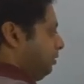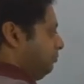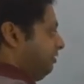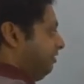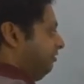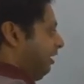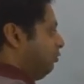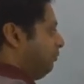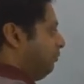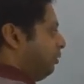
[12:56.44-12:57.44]
the
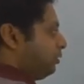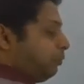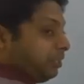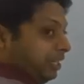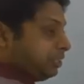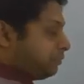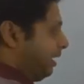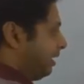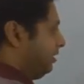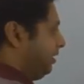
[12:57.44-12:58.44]
value of spontaneous
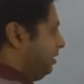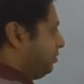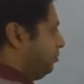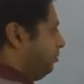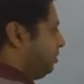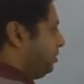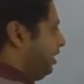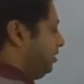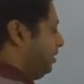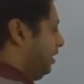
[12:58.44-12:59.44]
magnetization will be
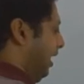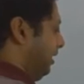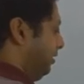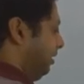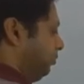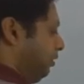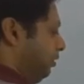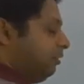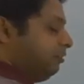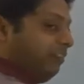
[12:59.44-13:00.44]
changing, and it
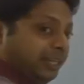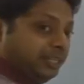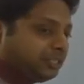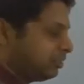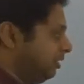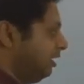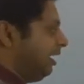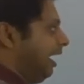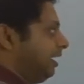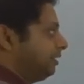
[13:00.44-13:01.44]
will vanish
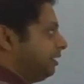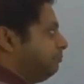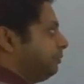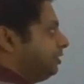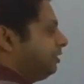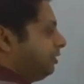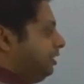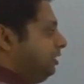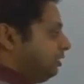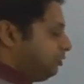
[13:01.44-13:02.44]
at a temperature
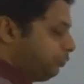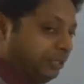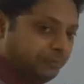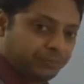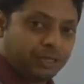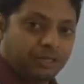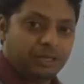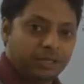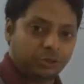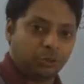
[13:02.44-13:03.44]
T3.
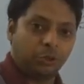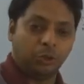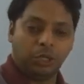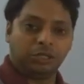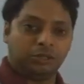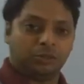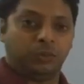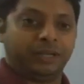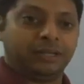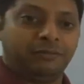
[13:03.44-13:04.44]
So when the